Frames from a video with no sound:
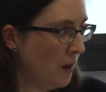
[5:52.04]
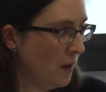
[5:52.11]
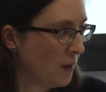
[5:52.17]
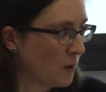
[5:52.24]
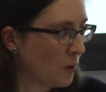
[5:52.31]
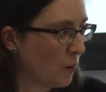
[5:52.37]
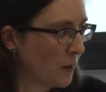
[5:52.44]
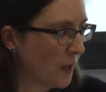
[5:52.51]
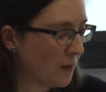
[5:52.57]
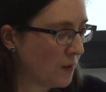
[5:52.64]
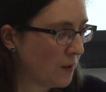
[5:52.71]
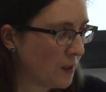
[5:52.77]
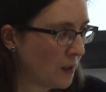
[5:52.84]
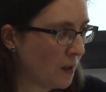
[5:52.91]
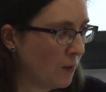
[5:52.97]
So that's
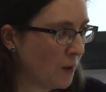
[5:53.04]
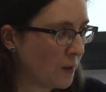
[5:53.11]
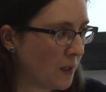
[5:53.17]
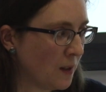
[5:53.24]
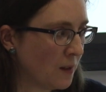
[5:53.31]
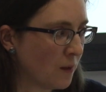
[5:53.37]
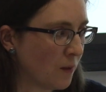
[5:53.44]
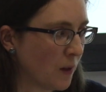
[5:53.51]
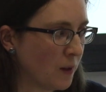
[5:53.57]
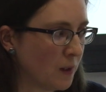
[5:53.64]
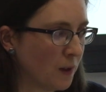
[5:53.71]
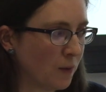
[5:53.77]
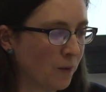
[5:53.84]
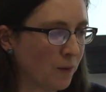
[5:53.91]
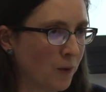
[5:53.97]
just to give you a sense of the
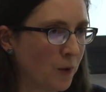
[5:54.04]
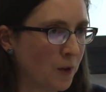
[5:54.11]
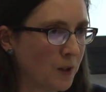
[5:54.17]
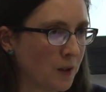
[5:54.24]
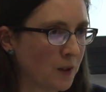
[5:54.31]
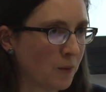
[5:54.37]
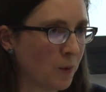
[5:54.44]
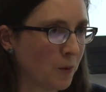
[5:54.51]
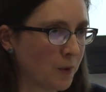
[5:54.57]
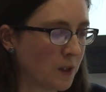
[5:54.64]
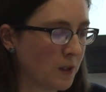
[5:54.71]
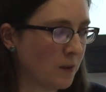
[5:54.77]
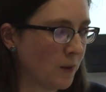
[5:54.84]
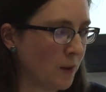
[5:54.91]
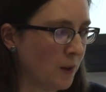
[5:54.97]
different functions a
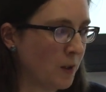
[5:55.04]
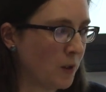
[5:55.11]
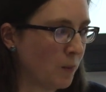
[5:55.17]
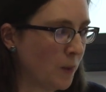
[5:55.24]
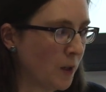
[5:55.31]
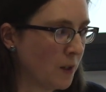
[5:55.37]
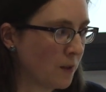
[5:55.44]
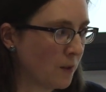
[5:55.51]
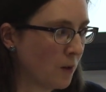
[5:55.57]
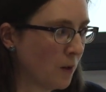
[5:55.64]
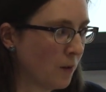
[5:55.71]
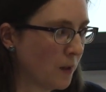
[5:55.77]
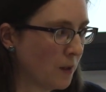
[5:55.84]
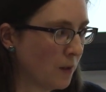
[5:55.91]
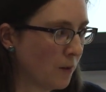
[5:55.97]
process evaluation might
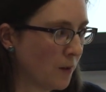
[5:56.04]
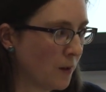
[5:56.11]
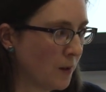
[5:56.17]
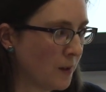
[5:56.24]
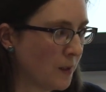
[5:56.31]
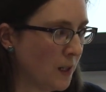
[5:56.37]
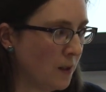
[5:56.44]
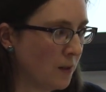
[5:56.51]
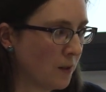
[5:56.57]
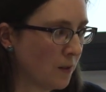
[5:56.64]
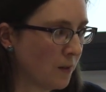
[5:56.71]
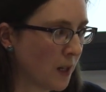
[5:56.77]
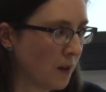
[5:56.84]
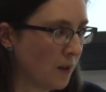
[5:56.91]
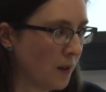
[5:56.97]
serve at different stages of
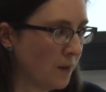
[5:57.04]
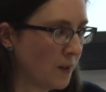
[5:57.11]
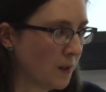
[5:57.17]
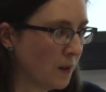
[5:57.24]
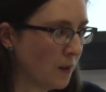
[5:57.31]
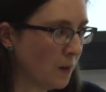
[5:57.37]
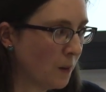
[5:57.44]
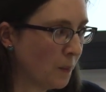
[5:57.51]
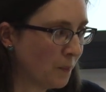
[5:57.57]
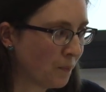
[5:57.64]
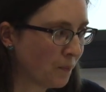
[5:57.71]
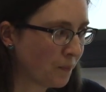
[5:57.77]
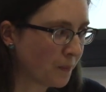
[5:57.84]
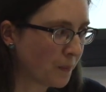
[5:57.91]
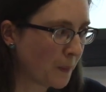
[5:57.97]
that life cycle.
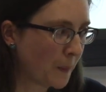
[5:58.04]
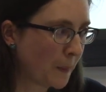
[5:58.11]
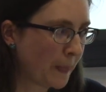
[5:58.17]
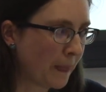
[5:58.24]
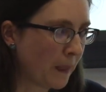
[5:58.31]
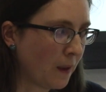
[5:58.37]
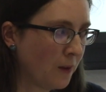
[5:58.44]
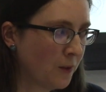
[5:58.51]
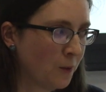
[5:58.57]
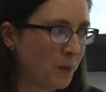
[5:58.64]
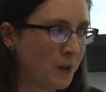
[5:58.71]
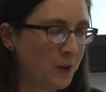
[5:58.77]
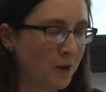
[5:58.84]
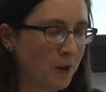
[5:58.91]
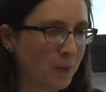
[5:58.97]
So when we
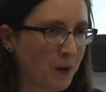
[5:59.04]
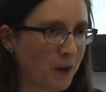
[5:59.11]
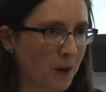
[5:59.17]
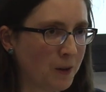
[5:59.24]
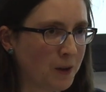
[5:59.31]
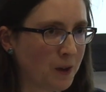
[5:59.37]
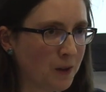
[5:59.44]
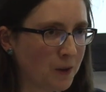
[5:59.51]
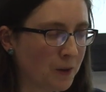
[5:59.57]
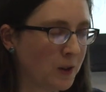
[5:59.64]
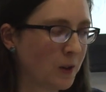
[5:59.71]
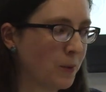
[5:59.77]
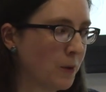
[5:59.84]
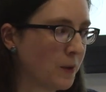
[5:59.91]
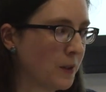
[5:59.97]
talk about how to conduct
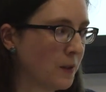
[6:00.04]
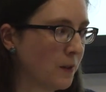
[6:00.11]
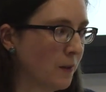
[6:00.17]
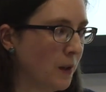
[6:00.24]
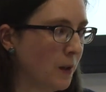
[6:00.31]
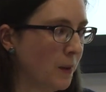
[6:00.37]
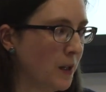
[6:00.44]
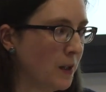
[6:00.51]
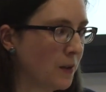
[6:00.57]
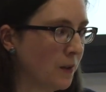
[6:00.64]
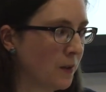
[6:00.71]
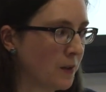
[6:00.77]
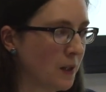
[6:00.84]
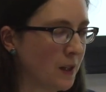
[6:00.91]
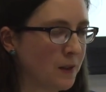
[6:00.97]
a process evaluation,
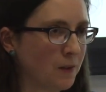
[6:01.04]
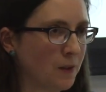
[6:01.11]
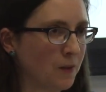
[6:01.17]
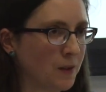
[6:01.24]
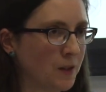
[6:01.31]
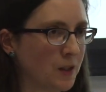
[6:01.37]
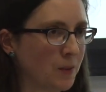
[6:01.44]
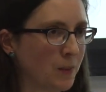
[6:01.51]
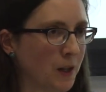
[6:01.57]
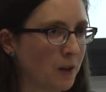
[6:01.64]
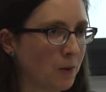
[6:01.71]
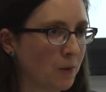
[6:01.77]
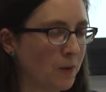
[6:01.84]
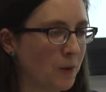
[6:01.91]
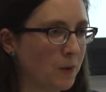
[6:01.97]
there's lots of different
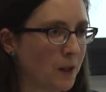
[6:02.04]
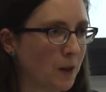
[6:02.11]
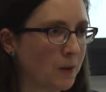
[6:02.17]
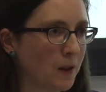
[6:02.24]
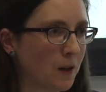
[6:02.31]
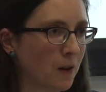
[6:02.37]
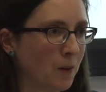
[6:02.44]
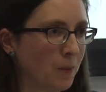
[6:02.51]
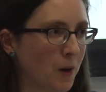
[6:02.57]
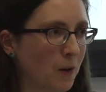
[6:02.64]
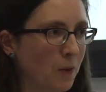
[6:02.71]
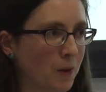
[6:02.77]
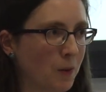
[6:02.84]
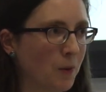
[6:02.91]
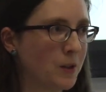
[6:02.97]
systematic reviews out there, and part
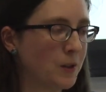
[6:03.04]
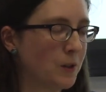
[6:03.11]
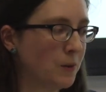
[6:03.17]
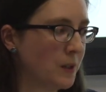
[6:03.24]
of what I want to do